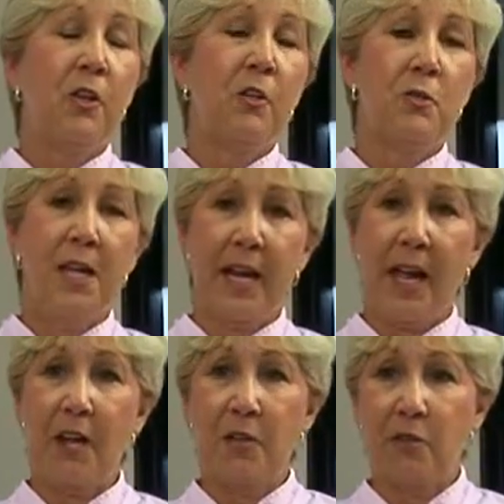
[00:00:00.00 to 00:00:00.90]
you take
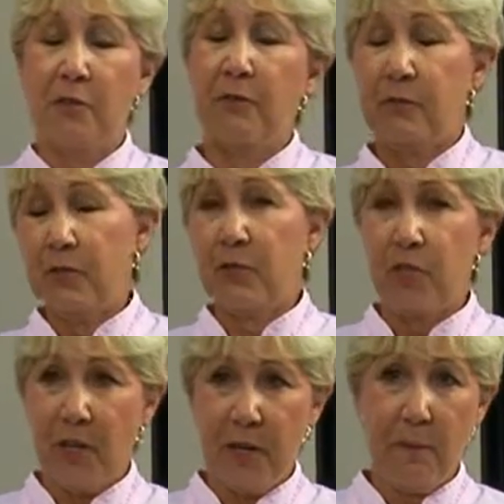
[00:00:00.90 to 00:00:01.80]
out your
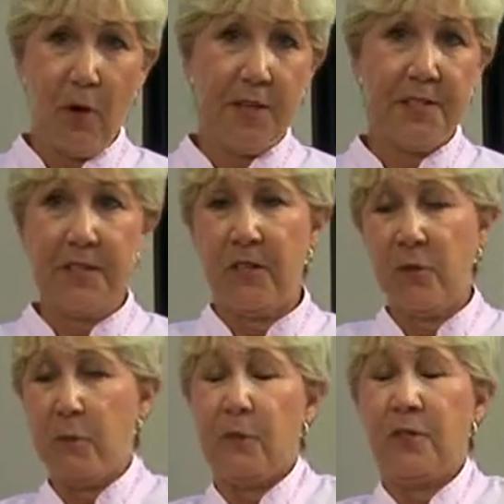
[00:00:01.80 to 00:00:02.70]
chicken breasts that you
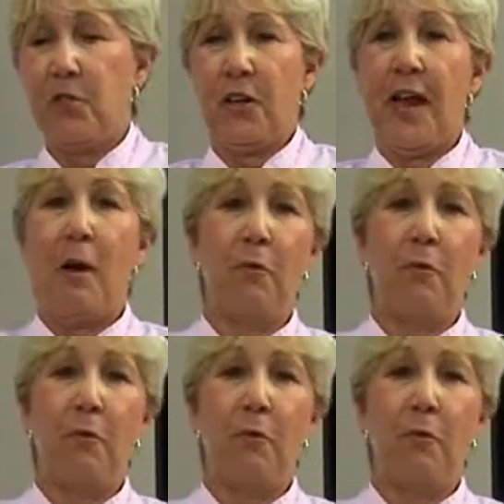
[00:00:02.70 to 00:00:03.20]
took out